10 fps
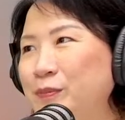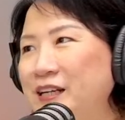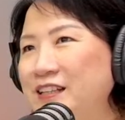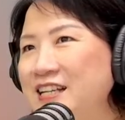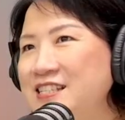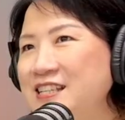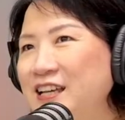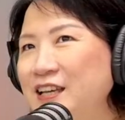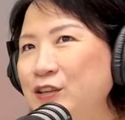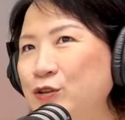But let's
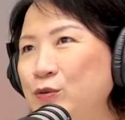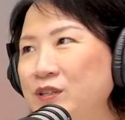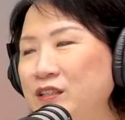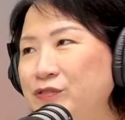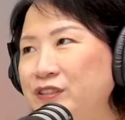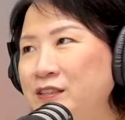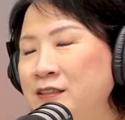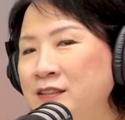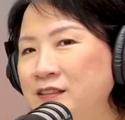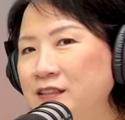say you were
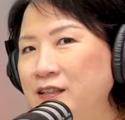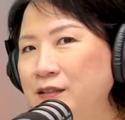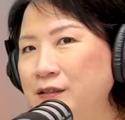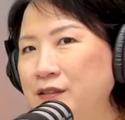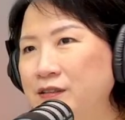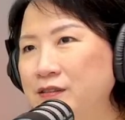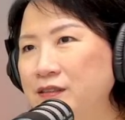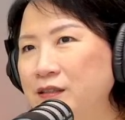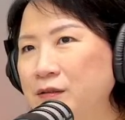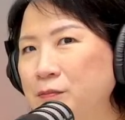given
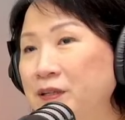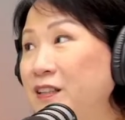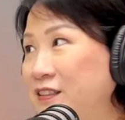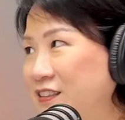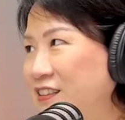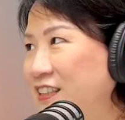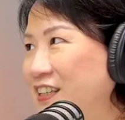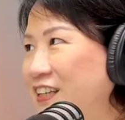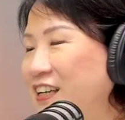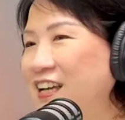a perk
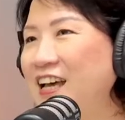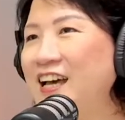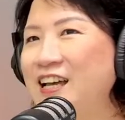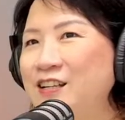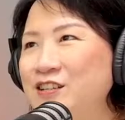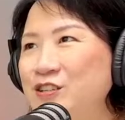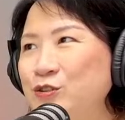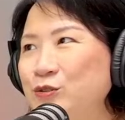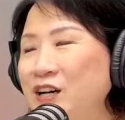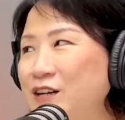
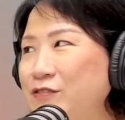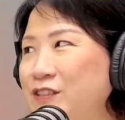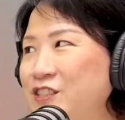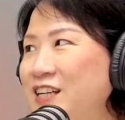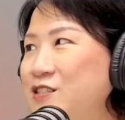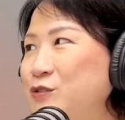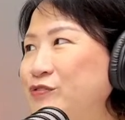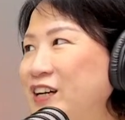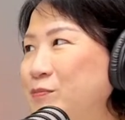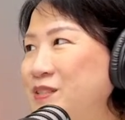and you have a chance to
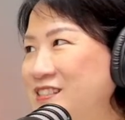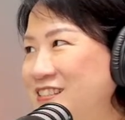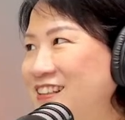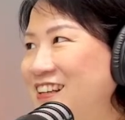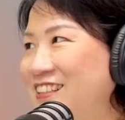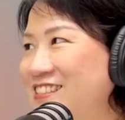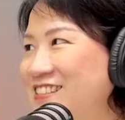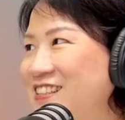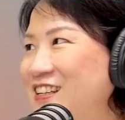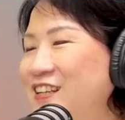fly business
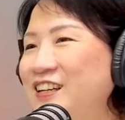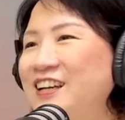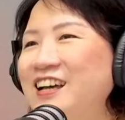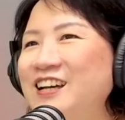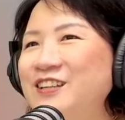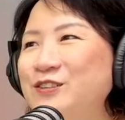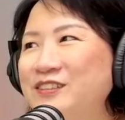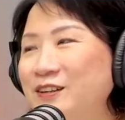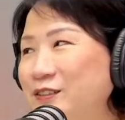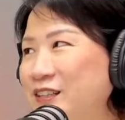class. And you
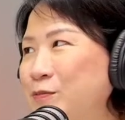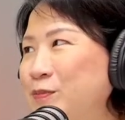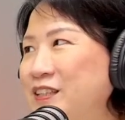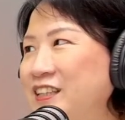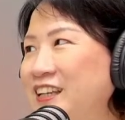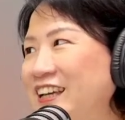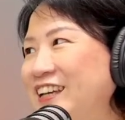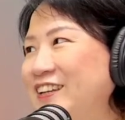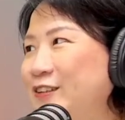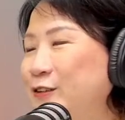tell your company,
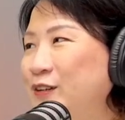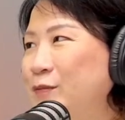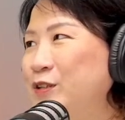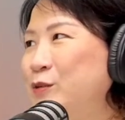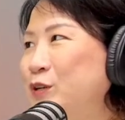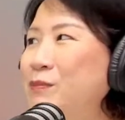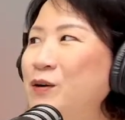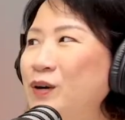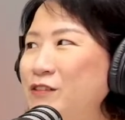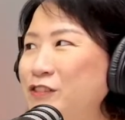hey, you know, I'm going to bring
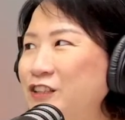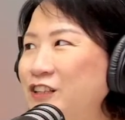my wife